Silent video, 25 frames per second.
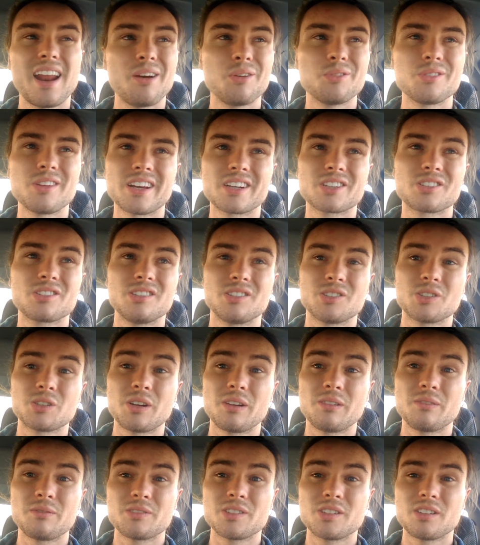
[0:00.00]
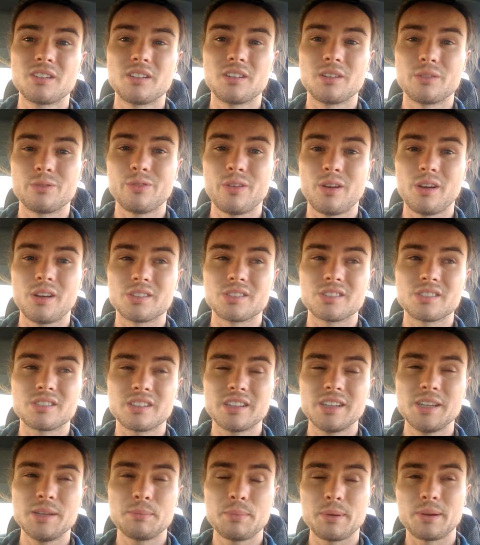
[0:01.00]
I was actually starting to fall
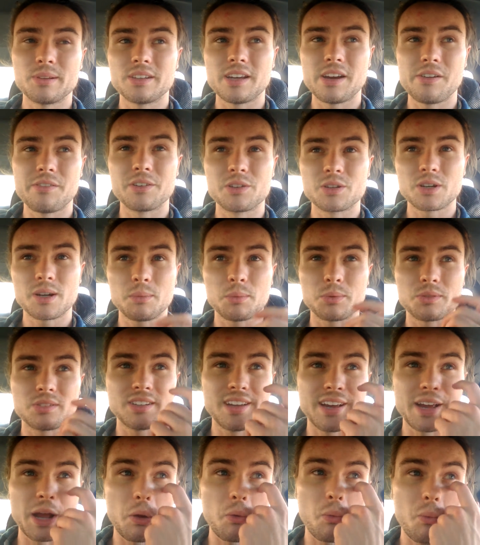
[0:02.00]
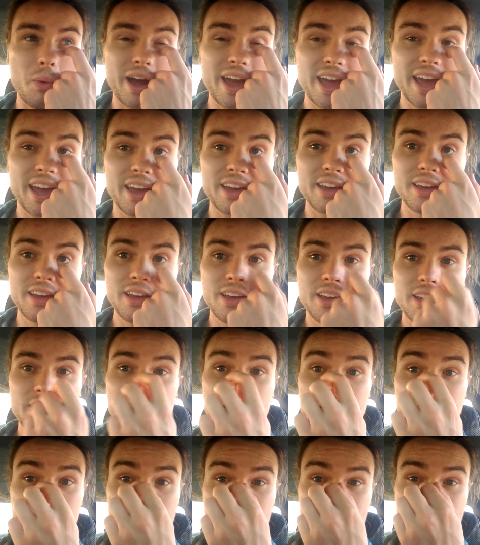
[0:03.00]
asleep. I was having trouble staying awake.
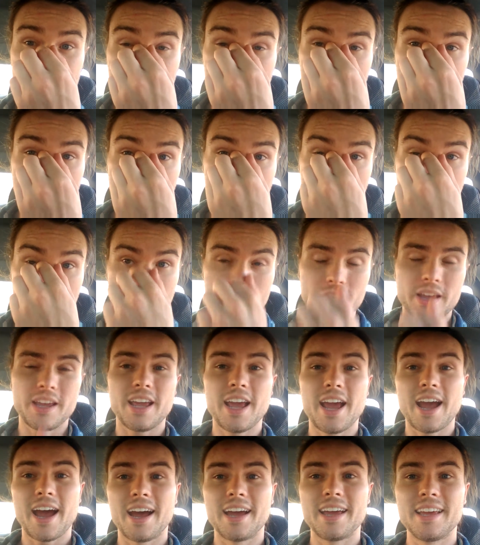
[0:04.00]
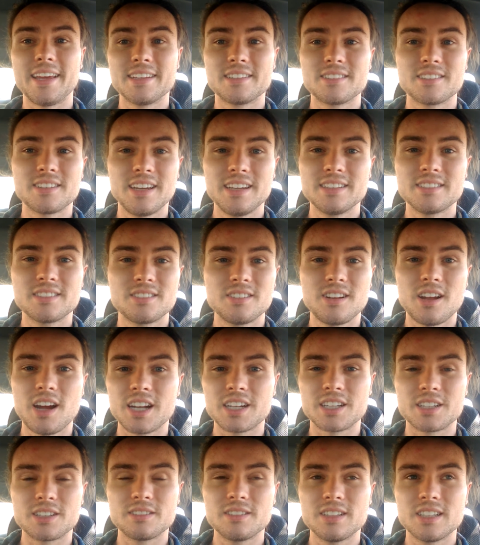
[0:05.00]
So, yeah, it's
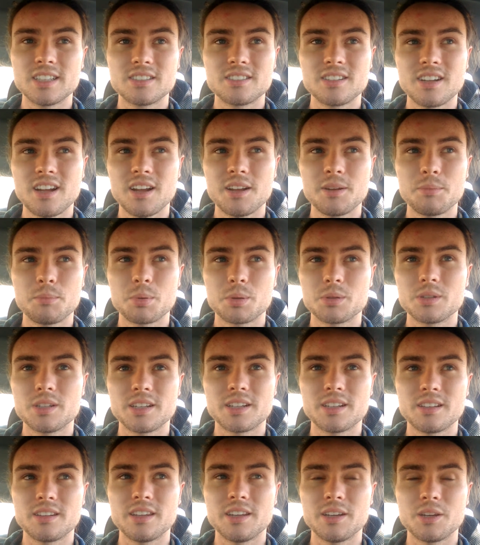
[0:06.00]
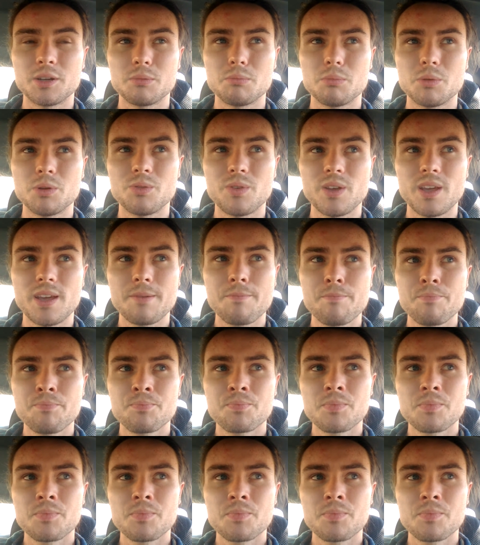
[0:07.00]
not a particularly good movie.